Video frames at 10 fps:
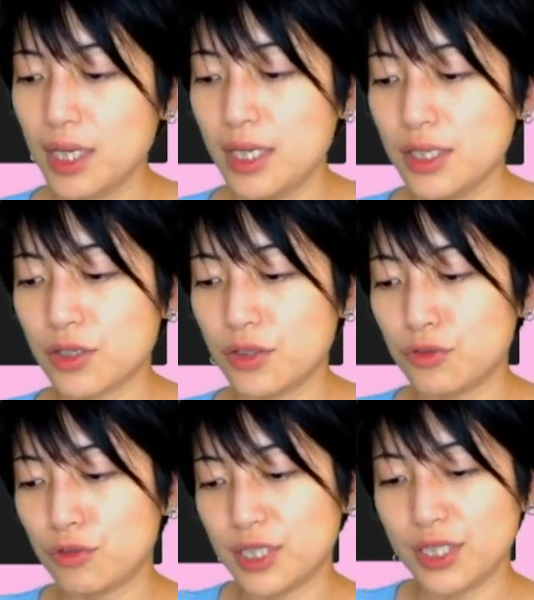it's going to
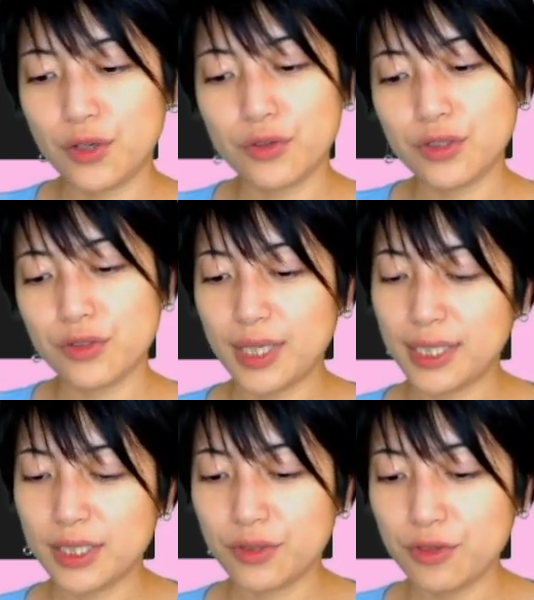rotate the whole thing to
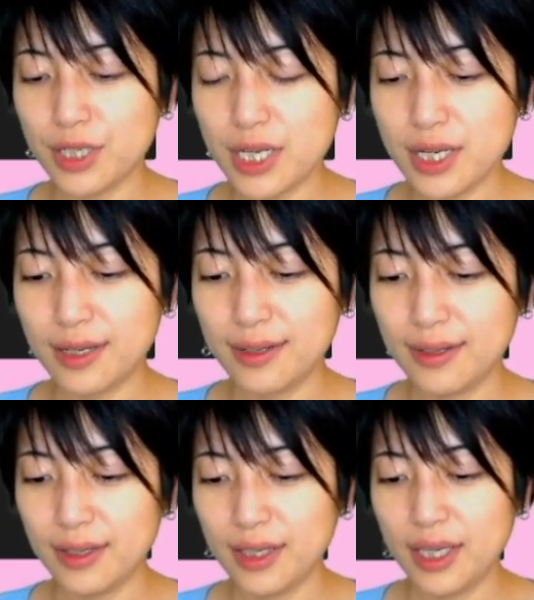90 degree.
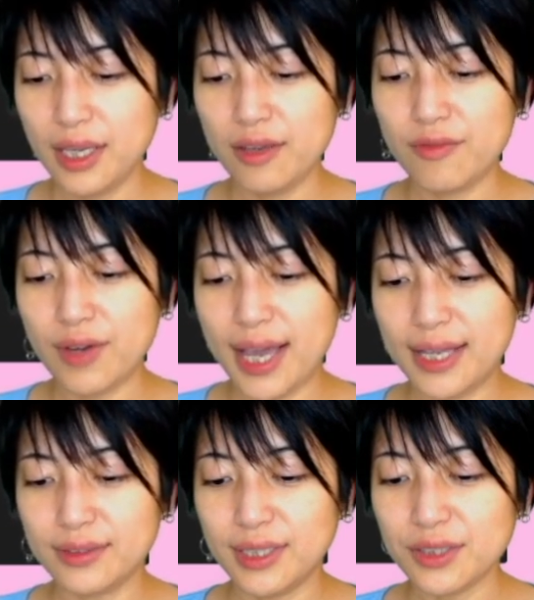If I
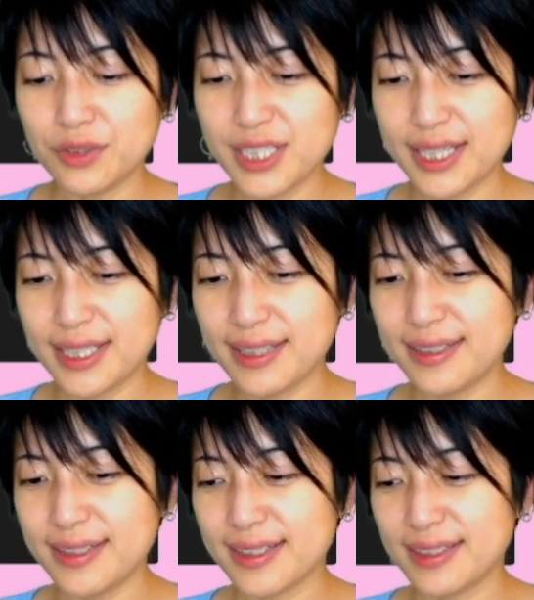add another rotate
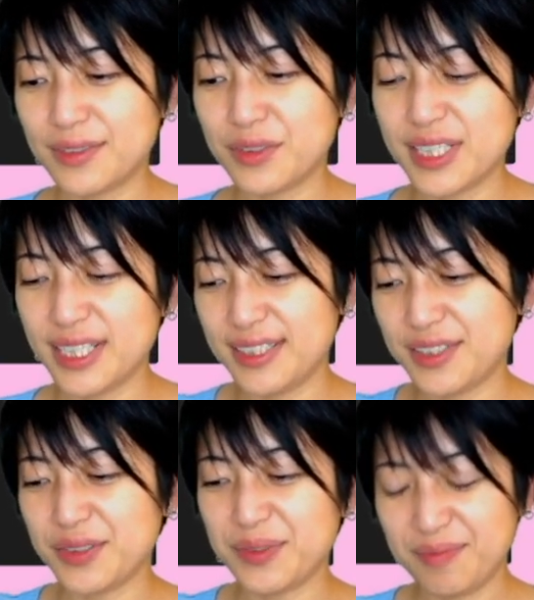here, it's going to rotate it
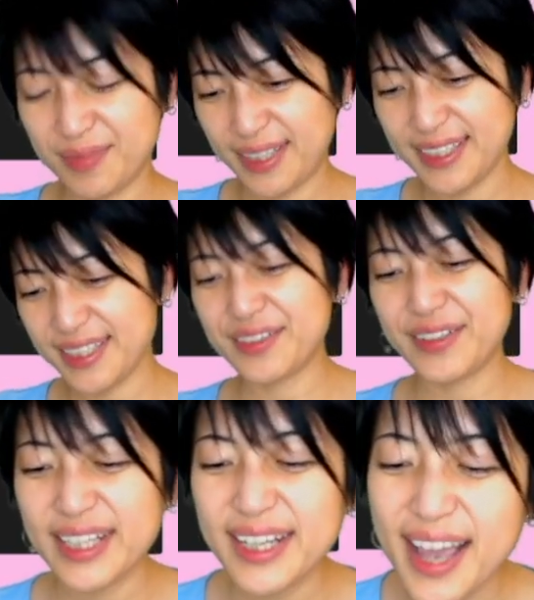to another
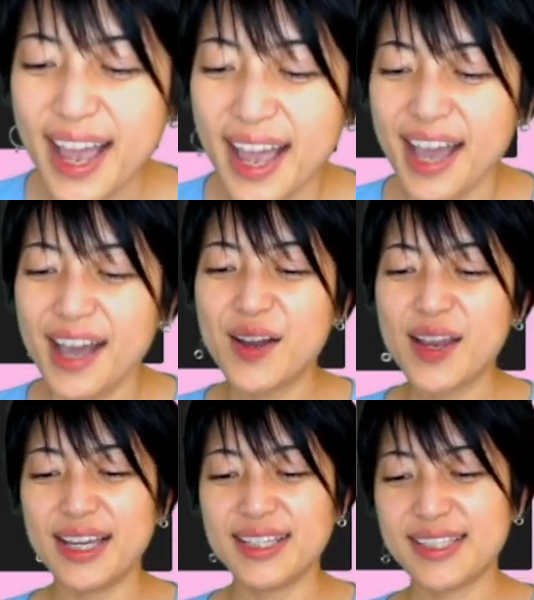degree.
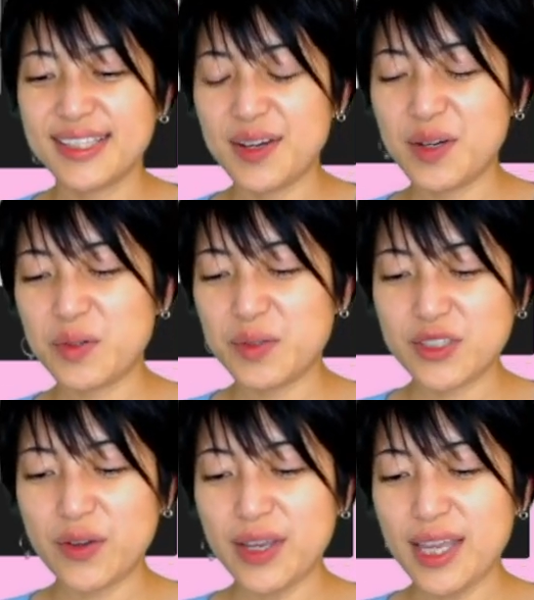Okay, so,
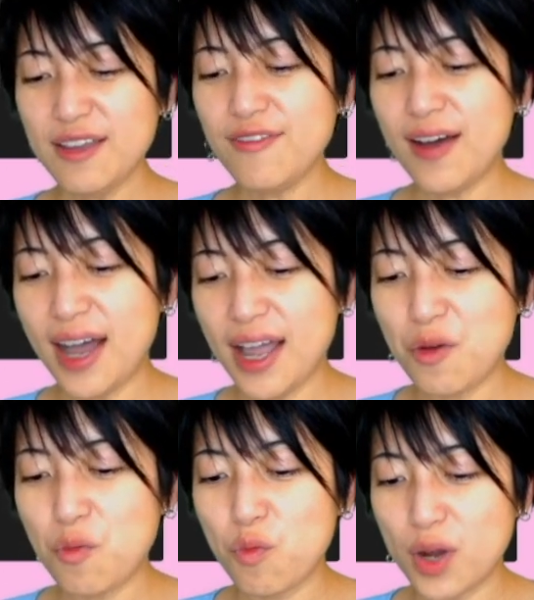so if
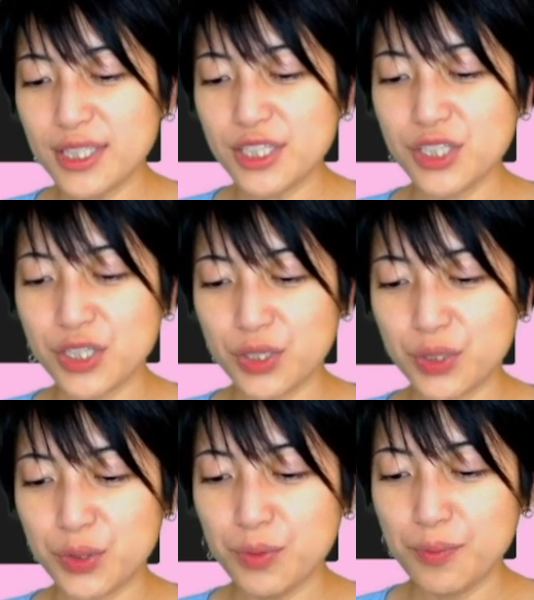I want to